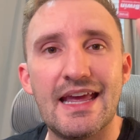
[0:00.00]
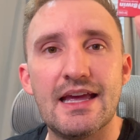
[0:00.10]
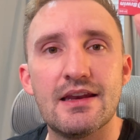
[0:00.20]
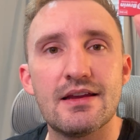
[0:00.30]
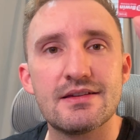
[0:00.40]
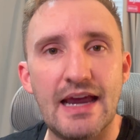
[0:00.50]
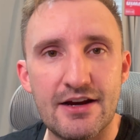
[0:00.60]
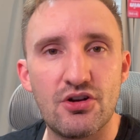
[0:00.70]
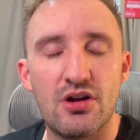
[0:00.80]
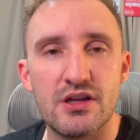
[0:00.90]
in
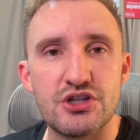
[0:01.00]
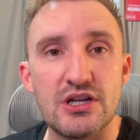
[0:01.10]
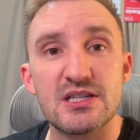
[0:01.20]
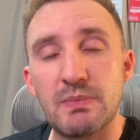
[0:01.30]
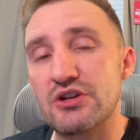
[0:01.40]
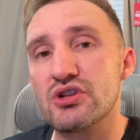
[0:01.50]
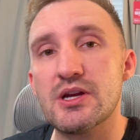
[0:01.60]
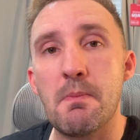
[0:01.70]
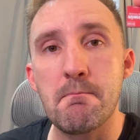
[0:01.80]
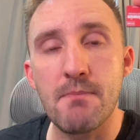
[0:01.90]
technology, especially
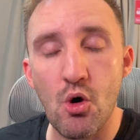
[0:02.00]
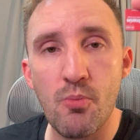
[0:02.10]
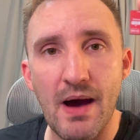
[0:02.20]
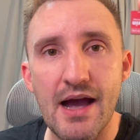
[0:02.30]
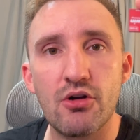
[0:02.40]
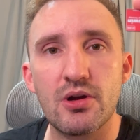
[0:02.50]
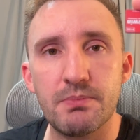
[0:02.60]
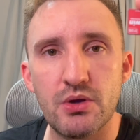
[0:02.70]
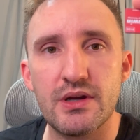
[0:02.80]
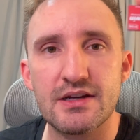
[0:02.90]
mobile
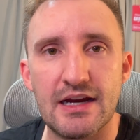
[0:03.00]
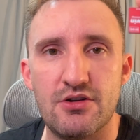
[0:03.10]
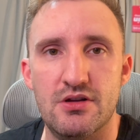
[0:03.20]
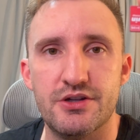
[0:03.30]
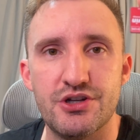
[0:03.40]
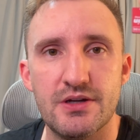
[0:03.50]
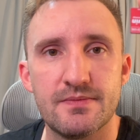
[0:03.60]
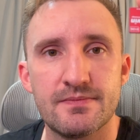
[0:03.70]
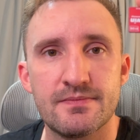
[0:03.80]
computing technology.